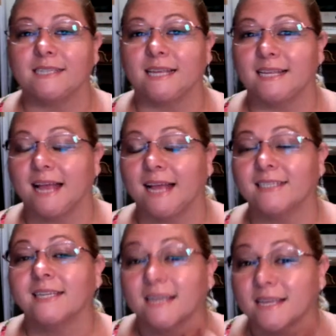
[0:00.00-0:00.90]
then
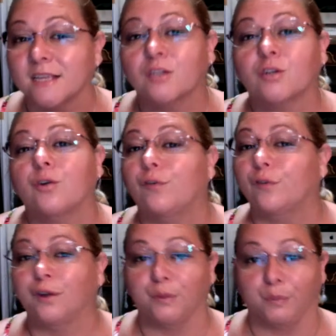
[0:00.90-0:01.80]
that's true for
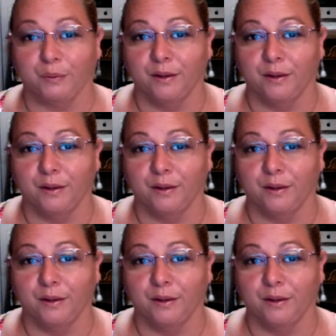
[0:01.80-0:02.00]
you.